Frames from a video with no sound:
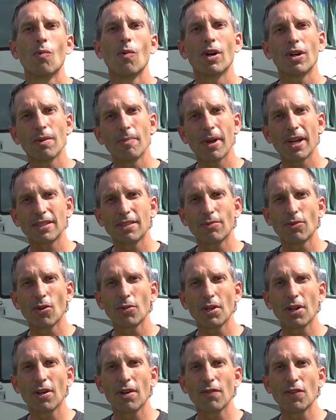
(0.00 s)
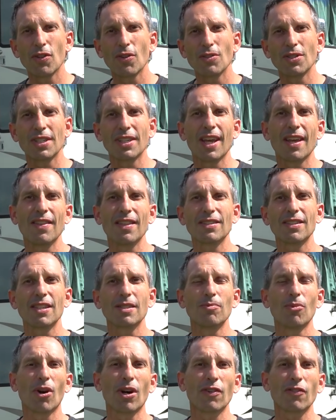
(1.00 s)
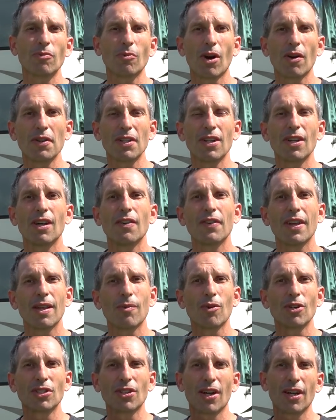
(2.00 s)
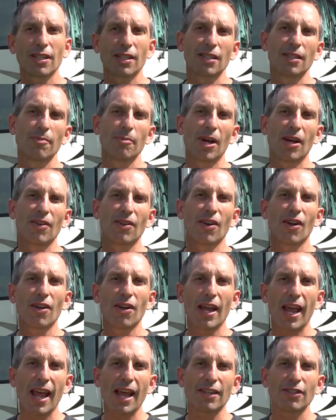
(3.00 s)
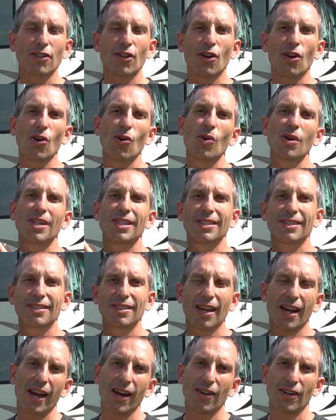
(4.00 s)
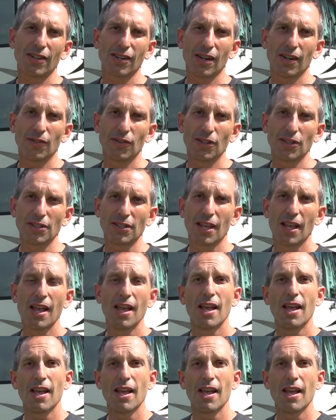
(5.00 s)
Welcome back to Road Gear Reviews. Again, this is Marc from RV Love, and we're talking about Adco tire covers.